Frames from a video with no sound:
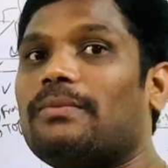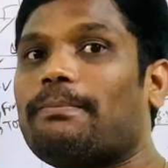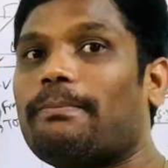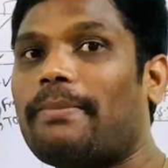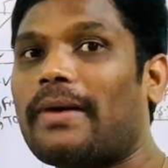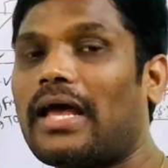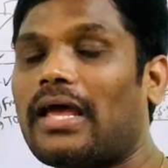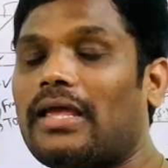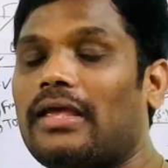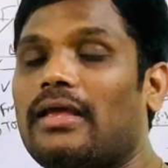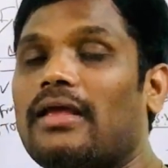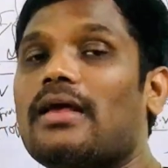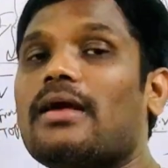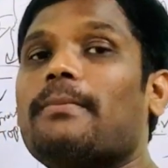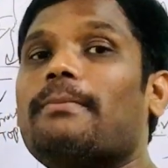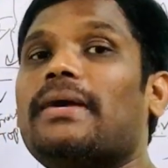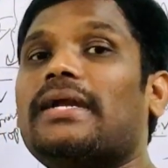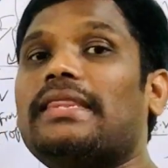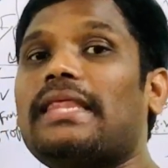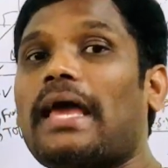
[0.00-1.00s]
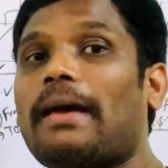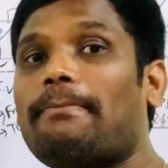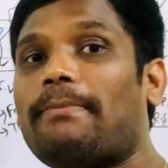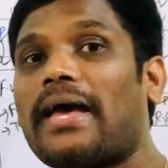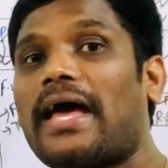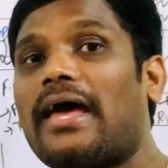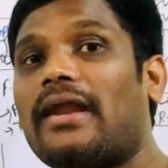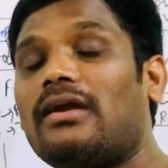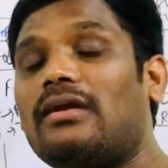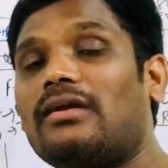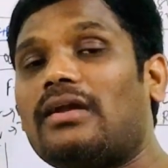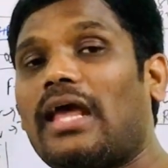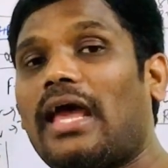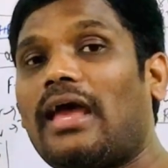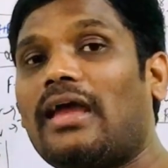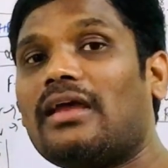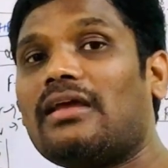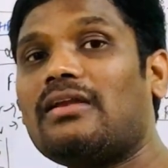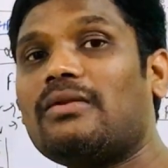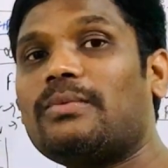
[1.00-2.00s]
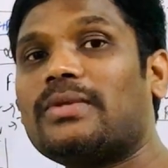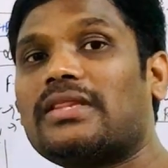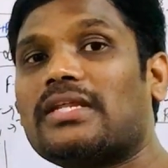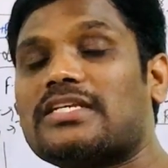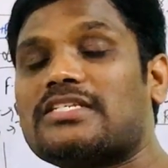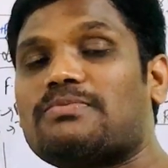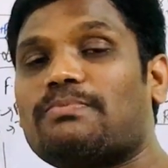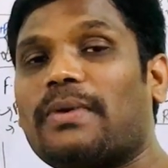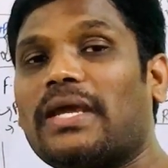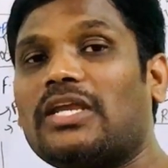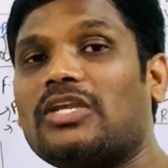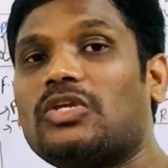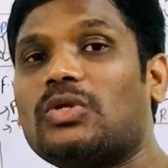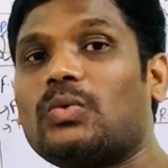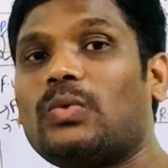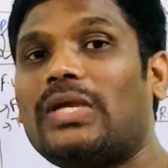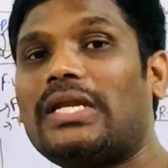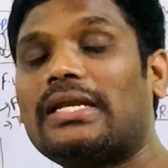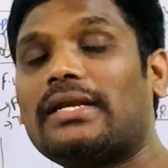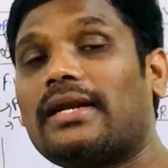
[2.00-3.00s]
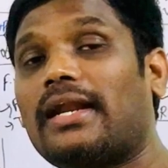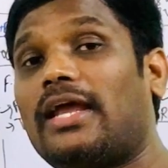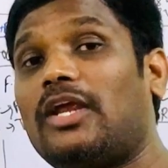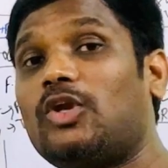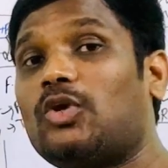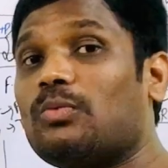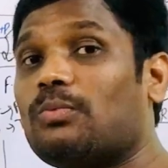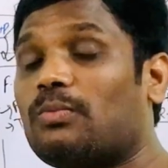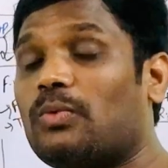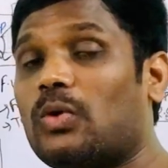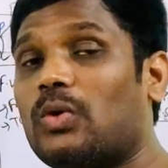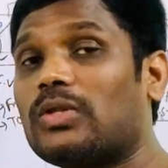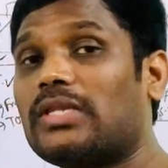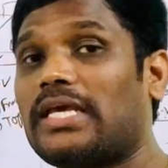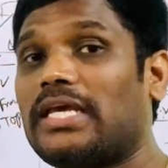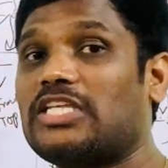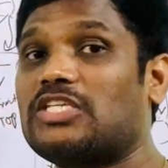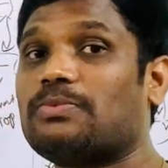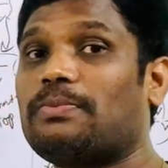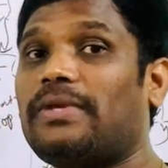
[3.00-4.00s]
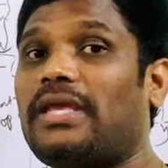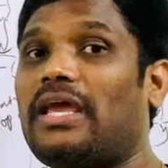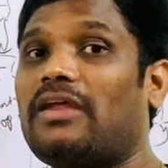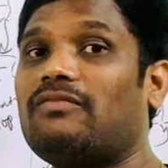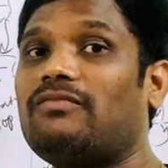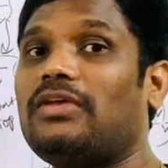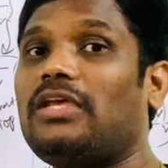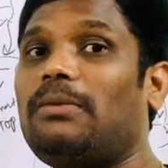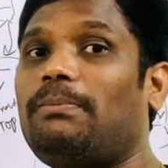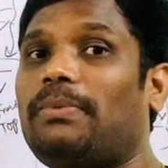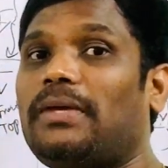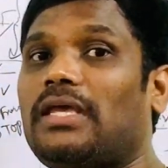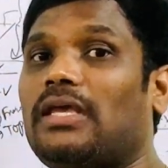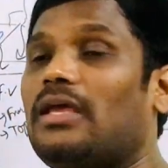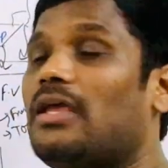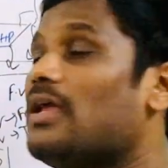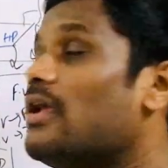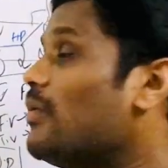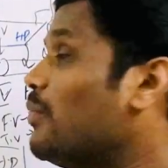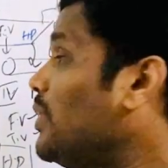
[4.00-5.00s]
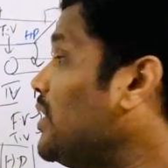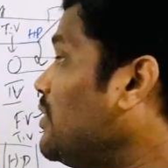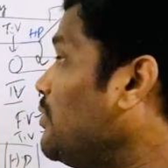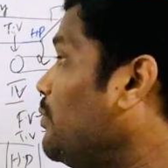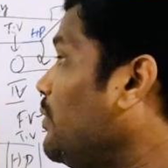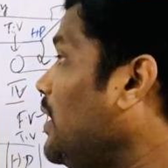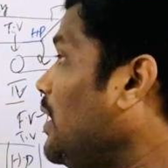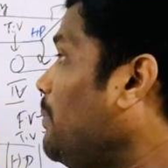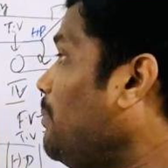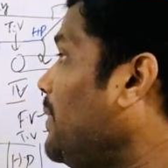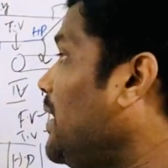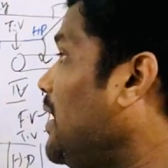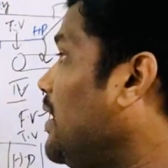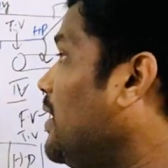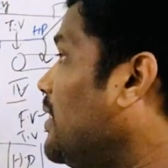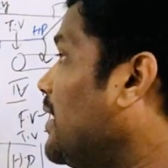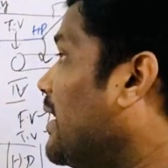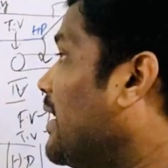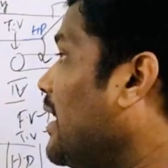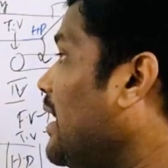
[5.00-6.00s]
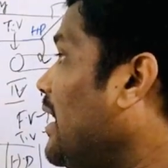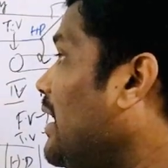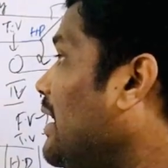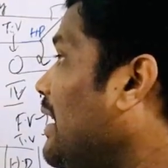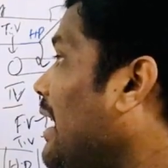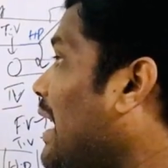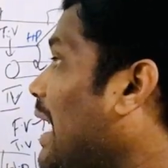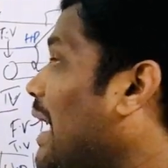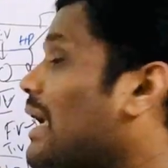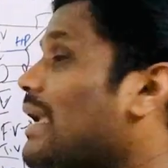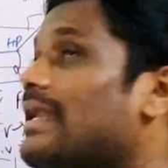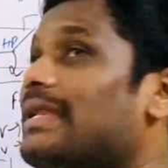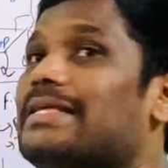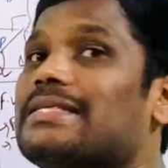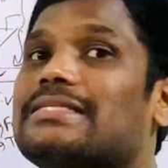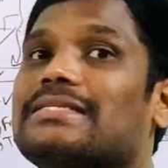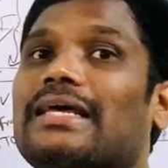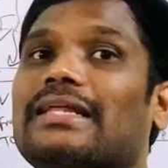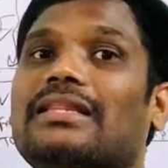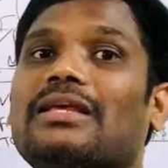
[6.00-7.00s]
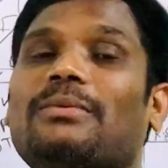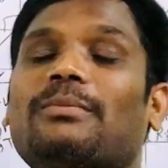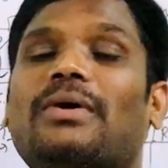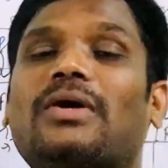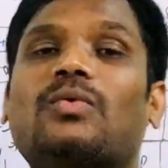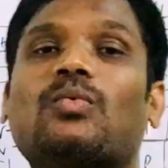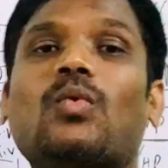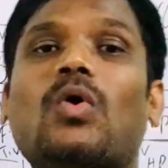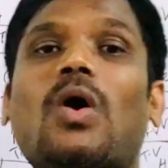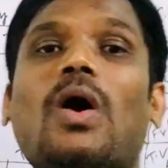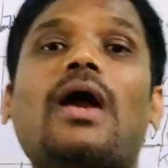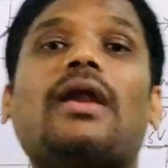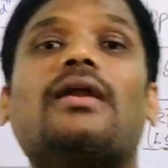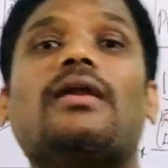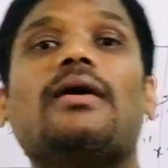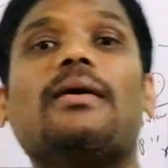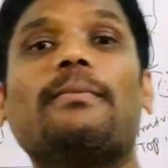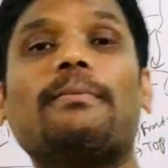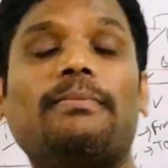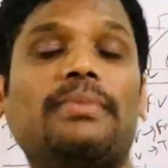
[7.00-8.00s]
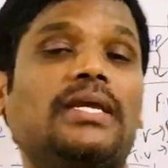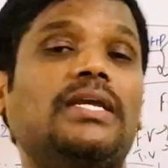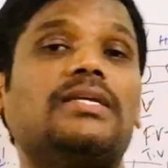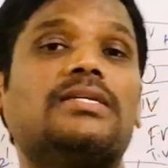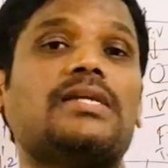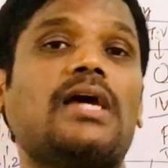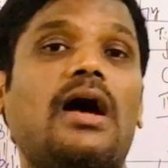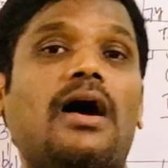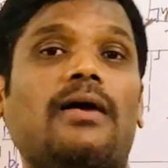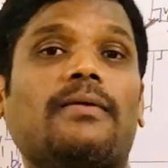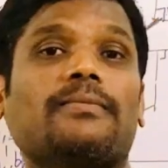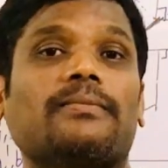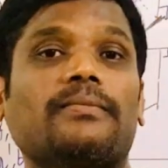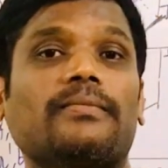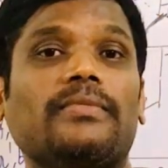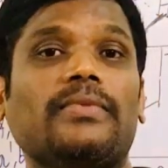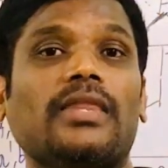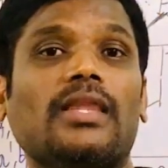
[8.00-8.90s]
with pi, but the apparent angle with respect to inclined to both HP and VP, with VP the greater angle is nothing but what? Beta.